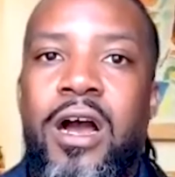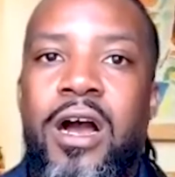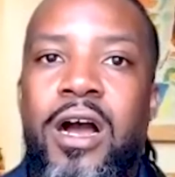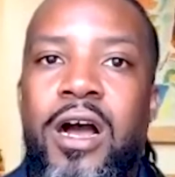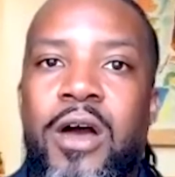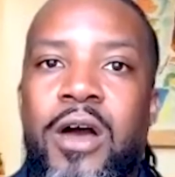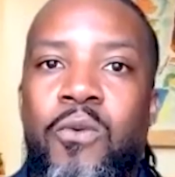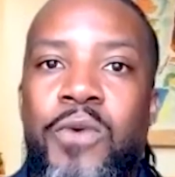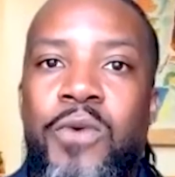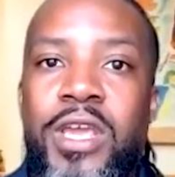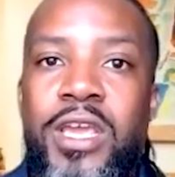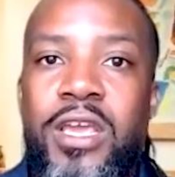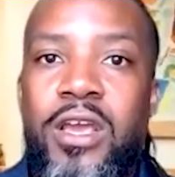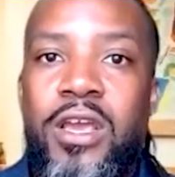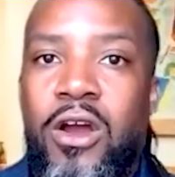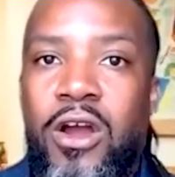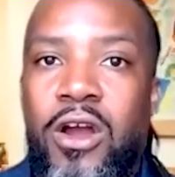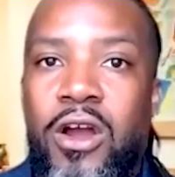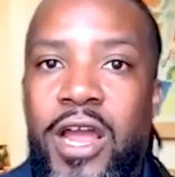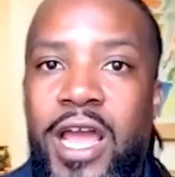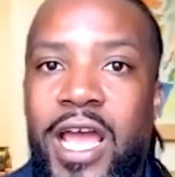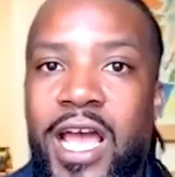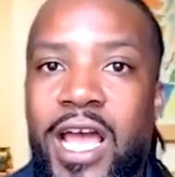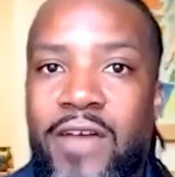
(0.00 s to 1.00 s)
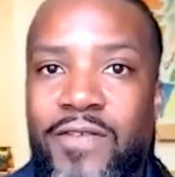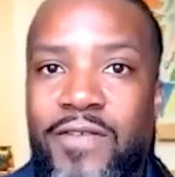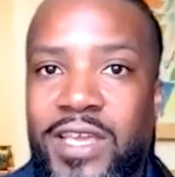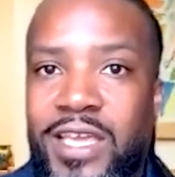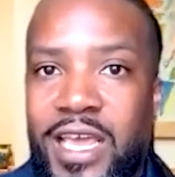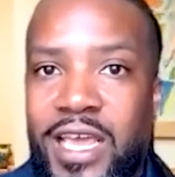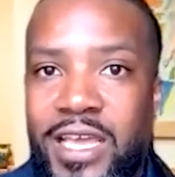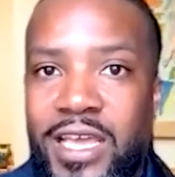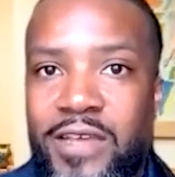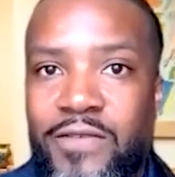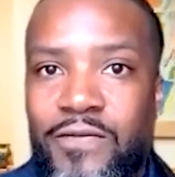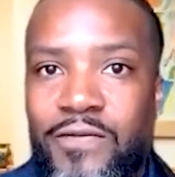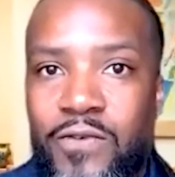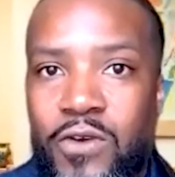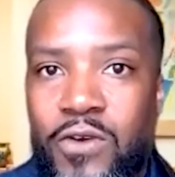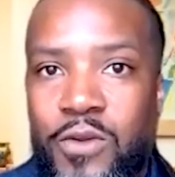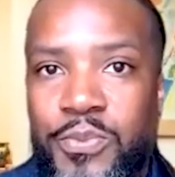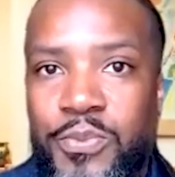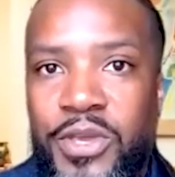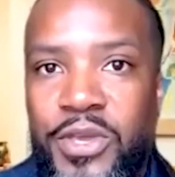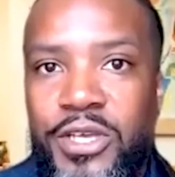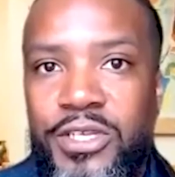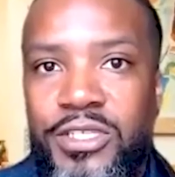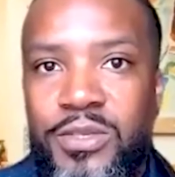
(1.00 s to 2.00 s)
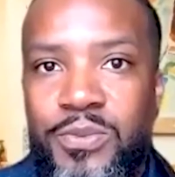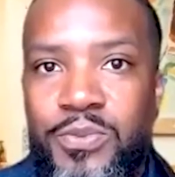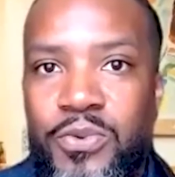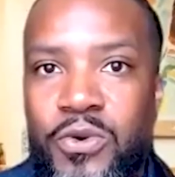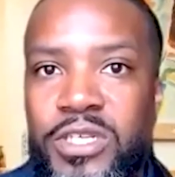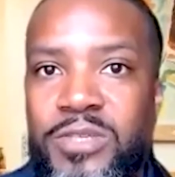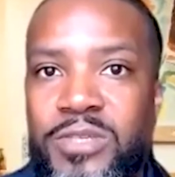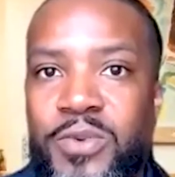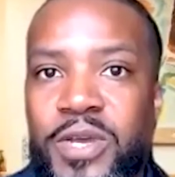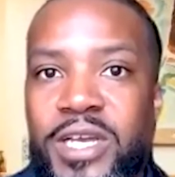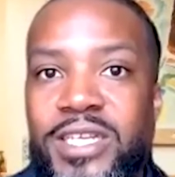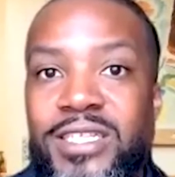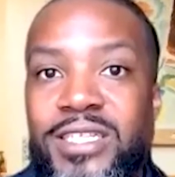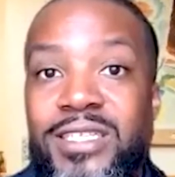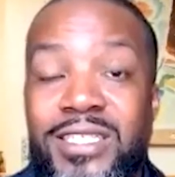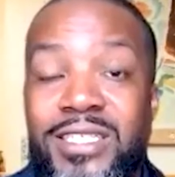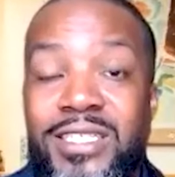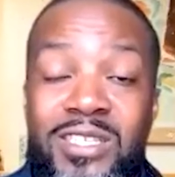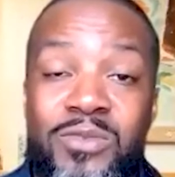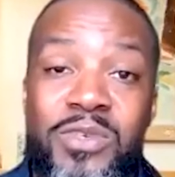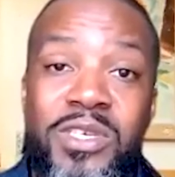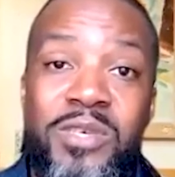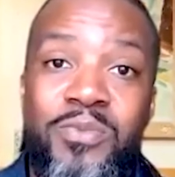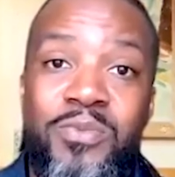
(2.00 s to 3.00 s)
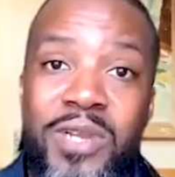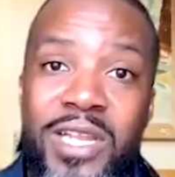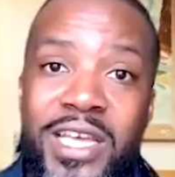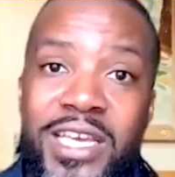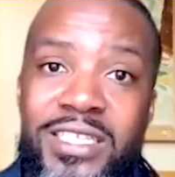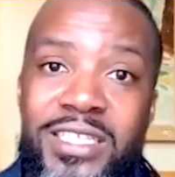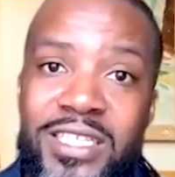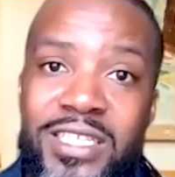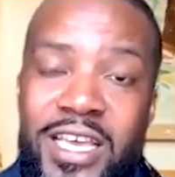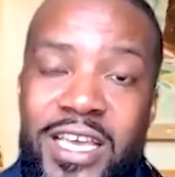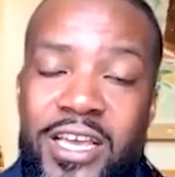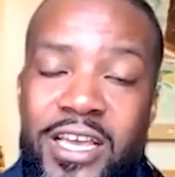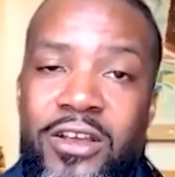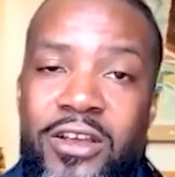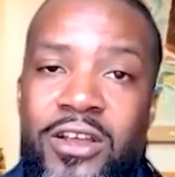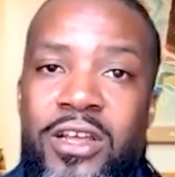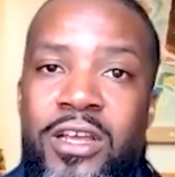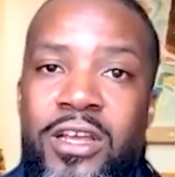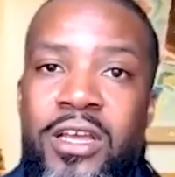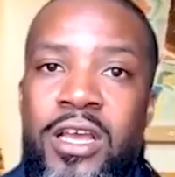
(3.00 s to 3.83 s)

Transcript: We are advocating for a peer support specialist to be placed there,